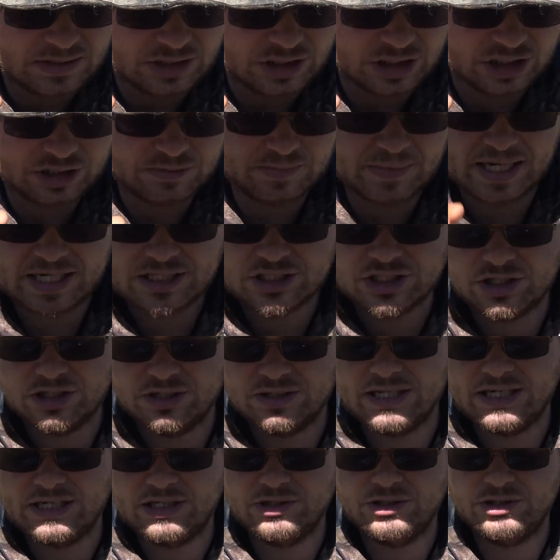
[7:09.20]
just make sure
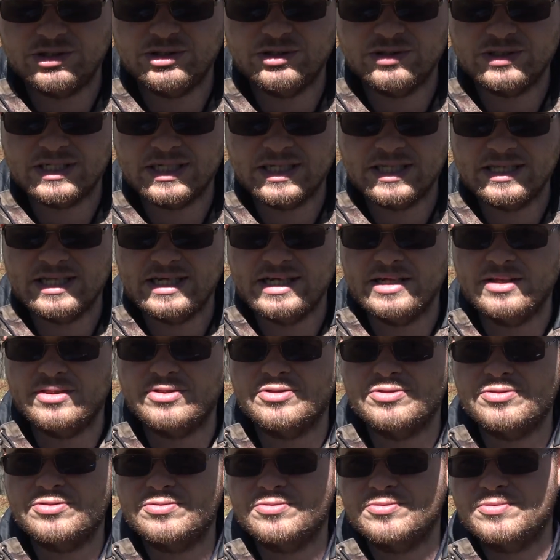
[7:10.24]
that you're using the
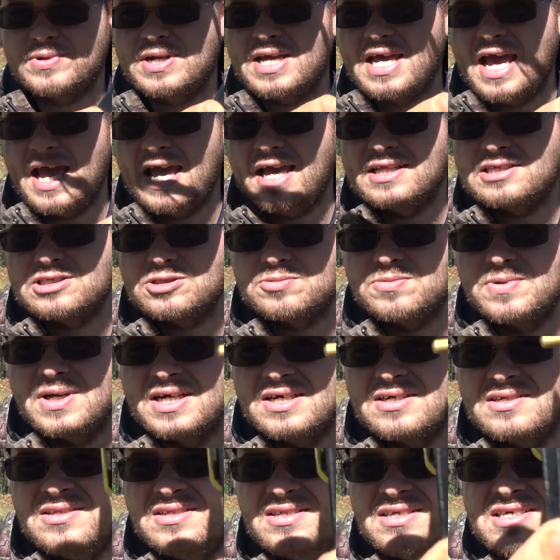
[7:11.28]
3 8
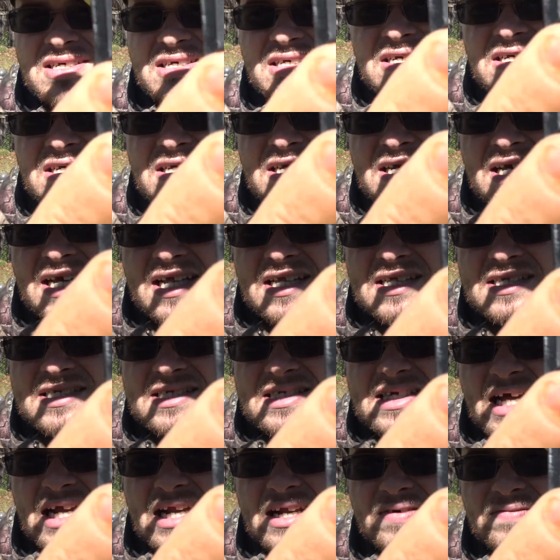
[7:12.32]
rail
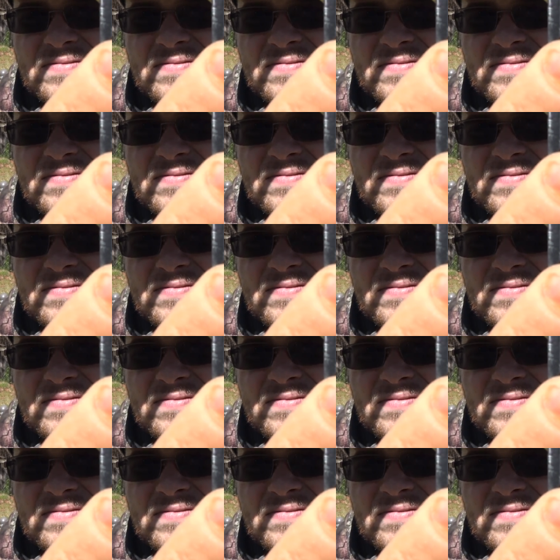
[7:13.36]
instead